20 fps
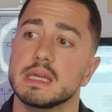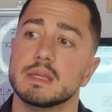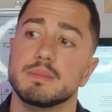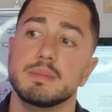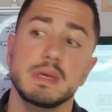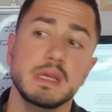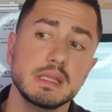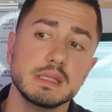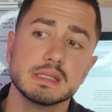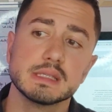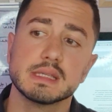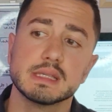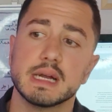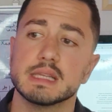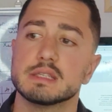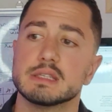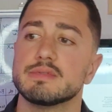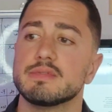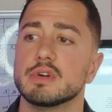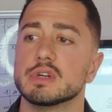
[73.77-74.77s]
It means
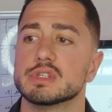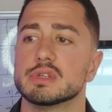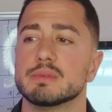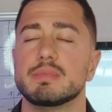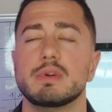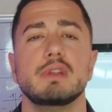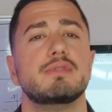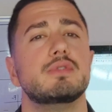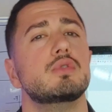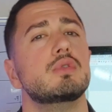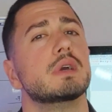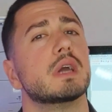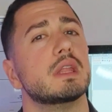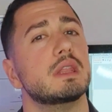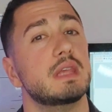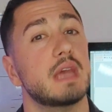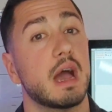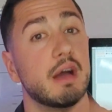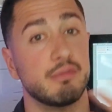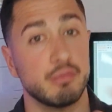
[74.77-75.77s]
that, for example, if you look
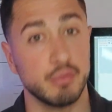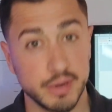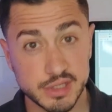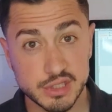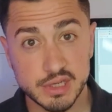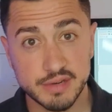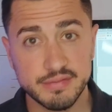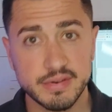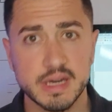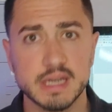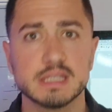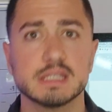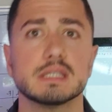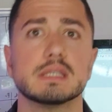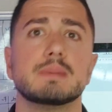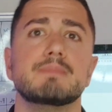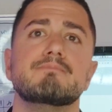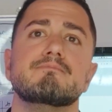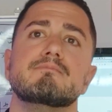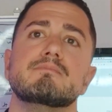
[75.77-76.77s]
at the average
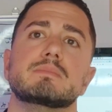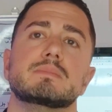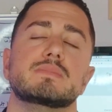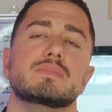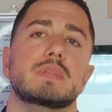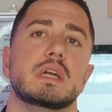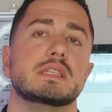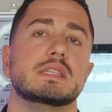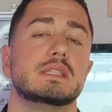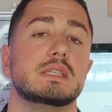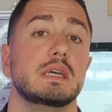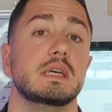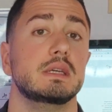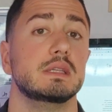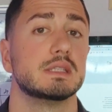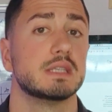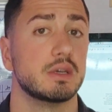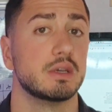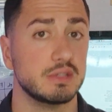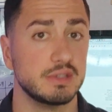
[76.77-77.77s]
effects, let's say
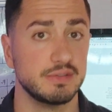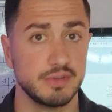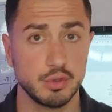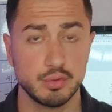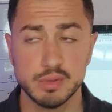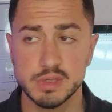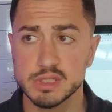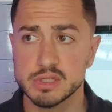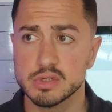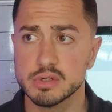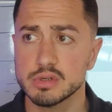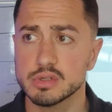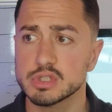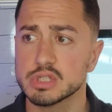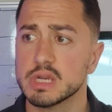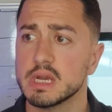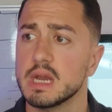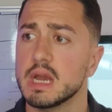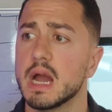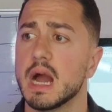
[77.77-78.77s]
in scientific
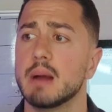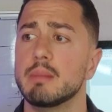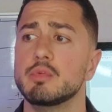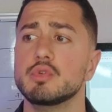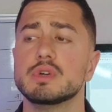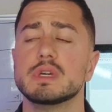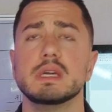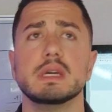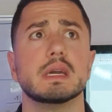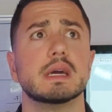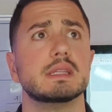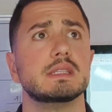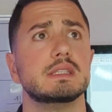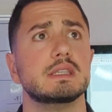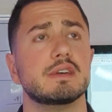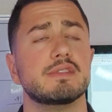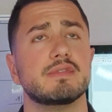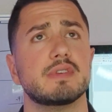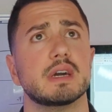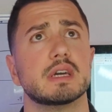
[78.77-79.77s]
research, I'm looking at
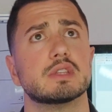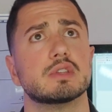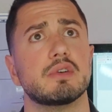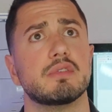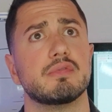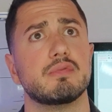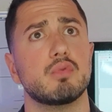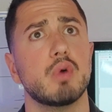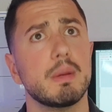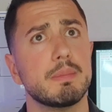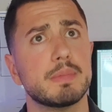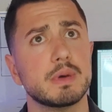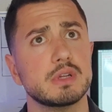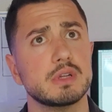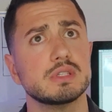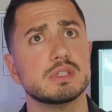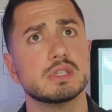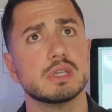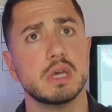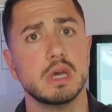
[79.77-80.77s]
the effect of
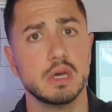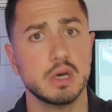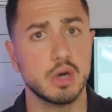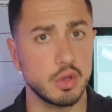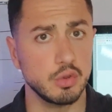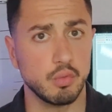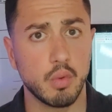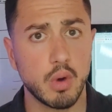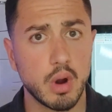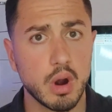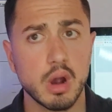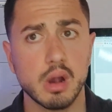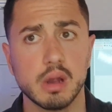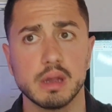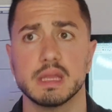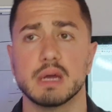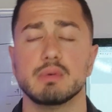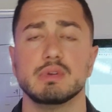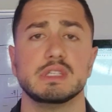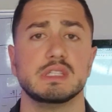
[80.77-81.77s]
weapons on war
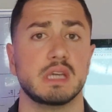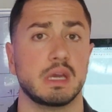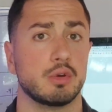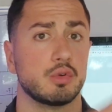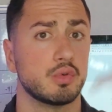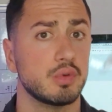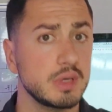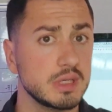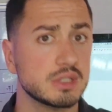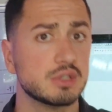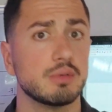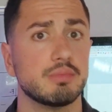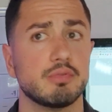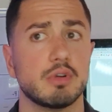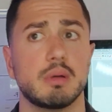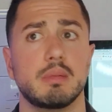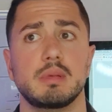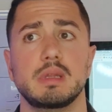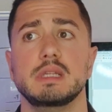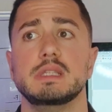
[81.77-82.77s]
and how it increased the
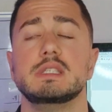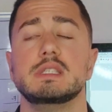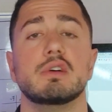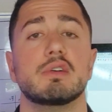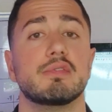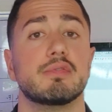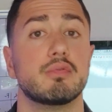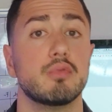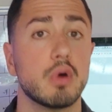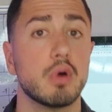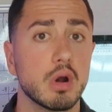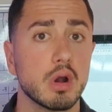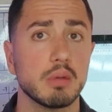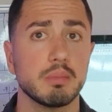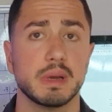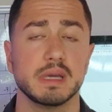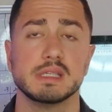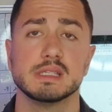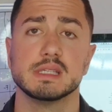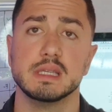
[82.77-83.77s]
probability of war
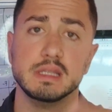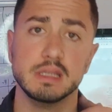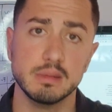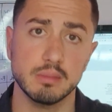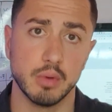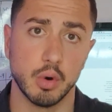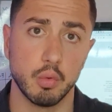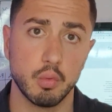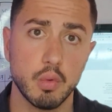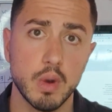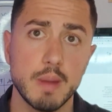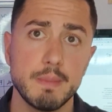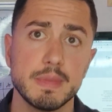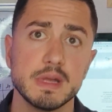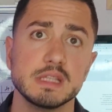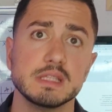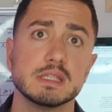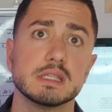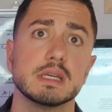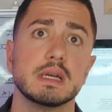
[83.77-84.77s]
by sending more
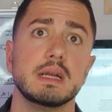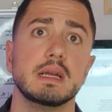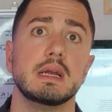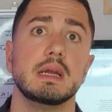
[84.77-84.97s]
weapons.